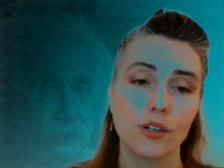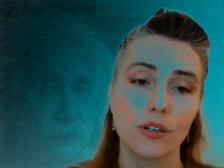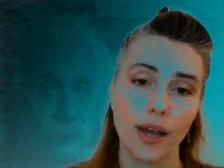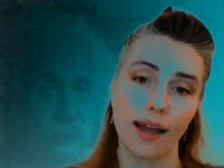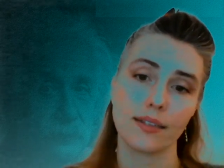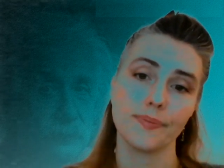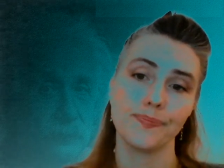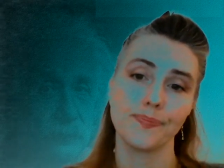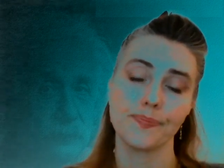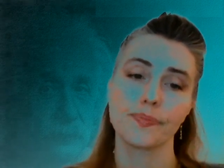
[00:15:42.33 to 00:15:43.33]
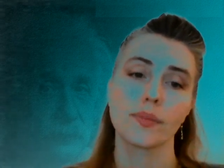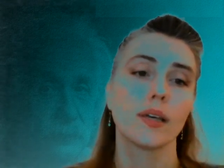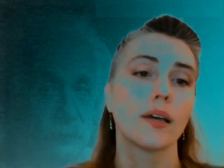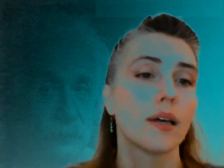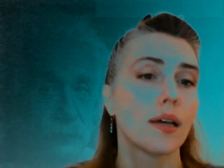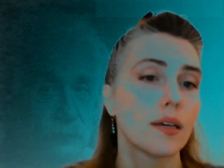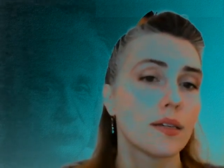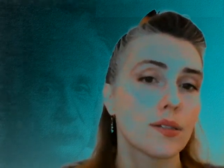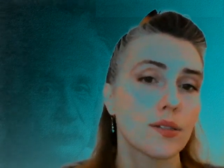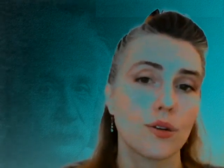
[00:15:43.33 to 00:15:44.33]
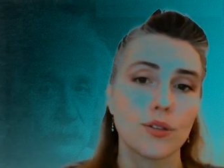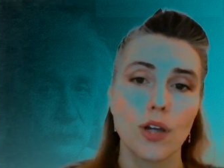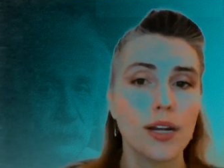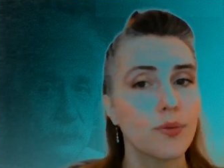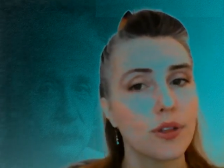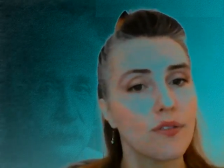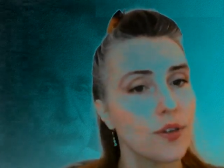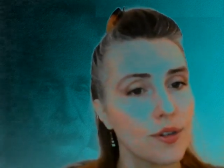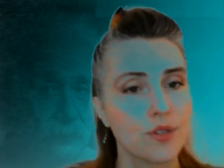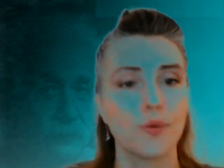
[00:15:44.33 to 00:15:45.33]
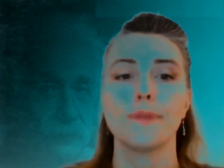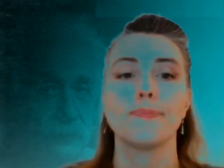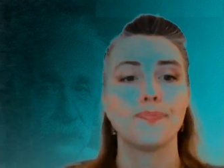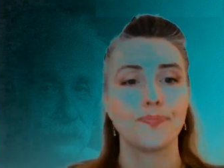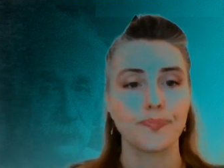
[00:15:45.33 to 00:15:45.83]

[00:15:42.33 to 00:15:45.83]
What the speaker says: are correct? So starting with the first one,